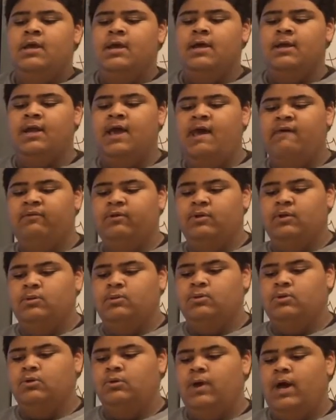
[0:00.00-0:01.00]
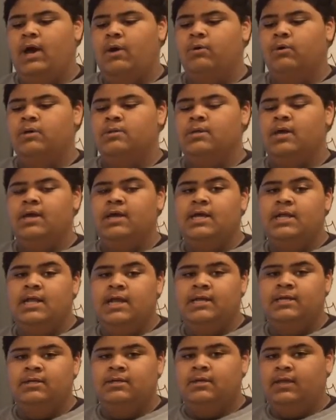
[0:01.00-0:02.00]
And after those 2 hours, I
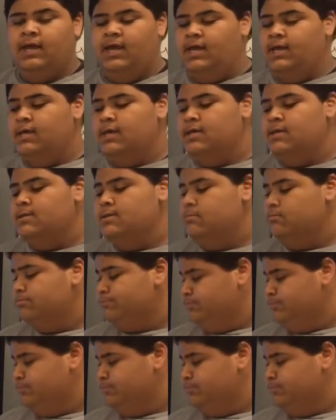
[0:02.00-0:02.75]
collected the eggs,